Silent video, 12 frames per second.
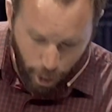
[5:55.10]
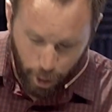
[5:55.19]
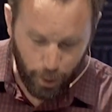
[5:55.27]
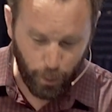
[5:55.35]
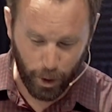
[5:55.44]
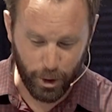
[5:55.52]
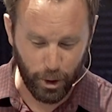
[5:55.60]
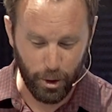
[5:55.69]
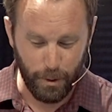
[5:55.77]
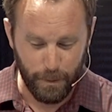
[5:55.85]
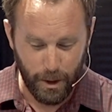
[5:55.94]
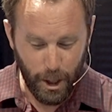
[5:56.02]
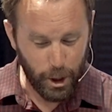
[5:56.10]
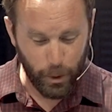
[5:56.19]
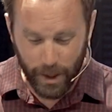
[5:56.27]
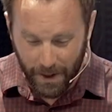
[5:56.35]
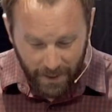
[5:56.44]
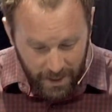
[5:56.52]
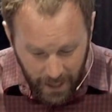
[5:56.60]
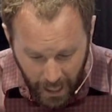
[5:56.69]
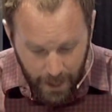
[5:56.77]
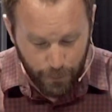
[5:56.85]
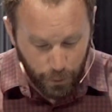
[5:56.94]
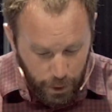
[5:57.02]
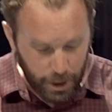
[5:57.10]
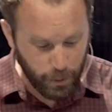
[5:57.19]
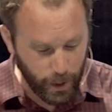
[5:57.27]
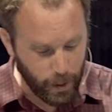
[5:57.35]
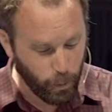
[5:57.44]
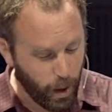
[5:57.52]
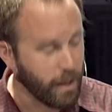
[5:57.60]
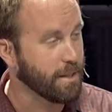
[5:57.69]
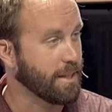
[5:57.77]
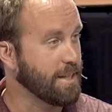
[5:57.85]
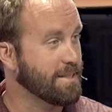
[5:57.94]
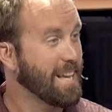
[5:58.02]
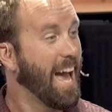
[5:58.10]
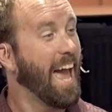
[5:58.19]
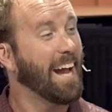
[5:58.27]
hard worker, you can have a lot of really great qualities